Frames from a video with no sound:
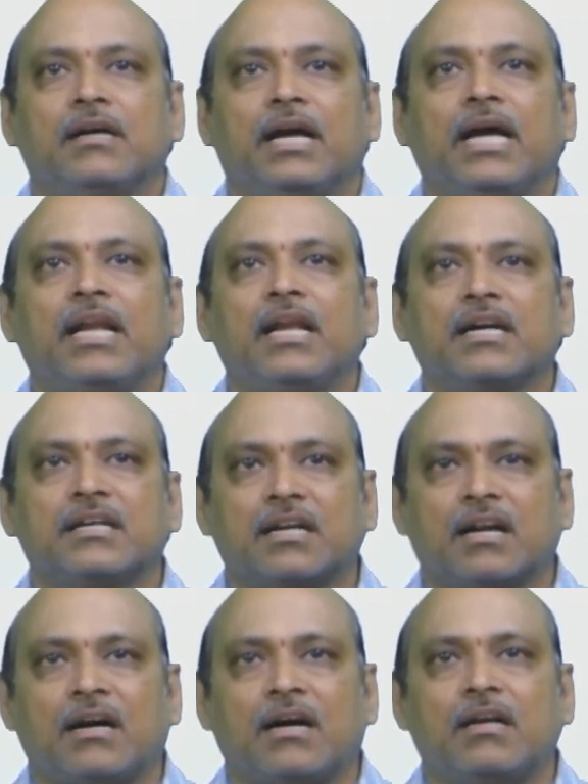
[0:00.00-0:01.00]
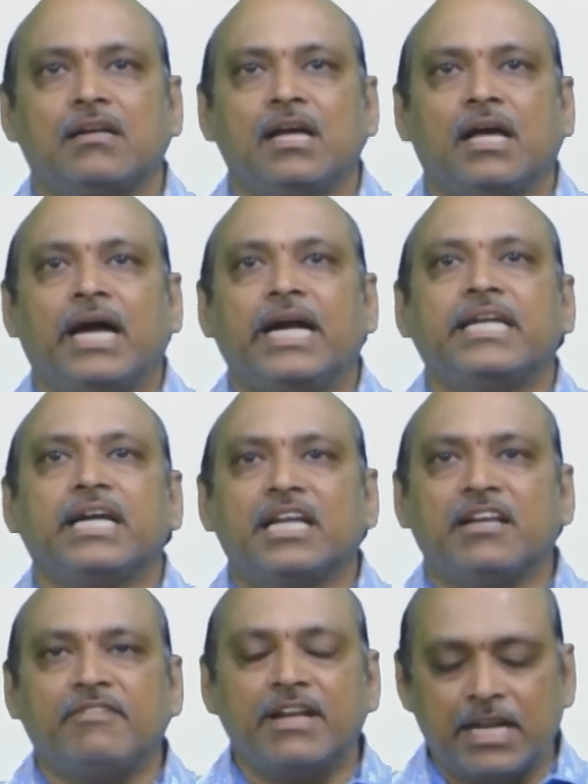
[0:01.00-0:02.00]
electron at a
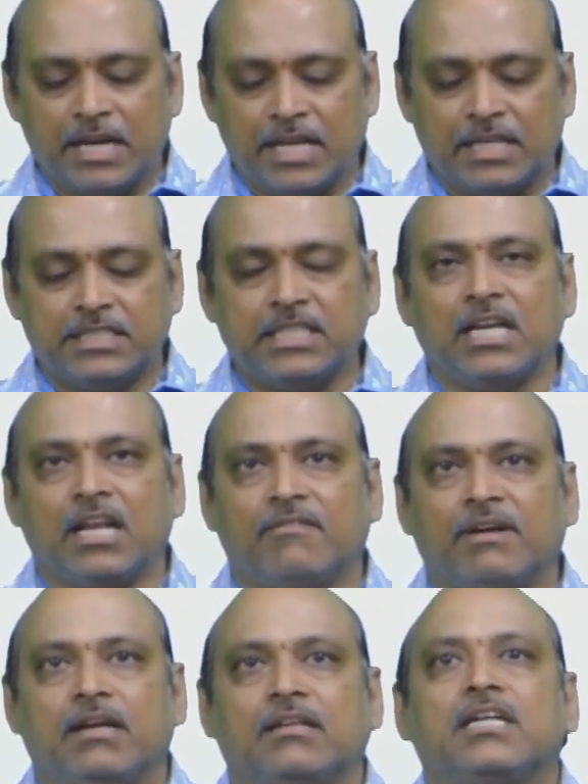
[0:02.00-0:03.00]
given energy level.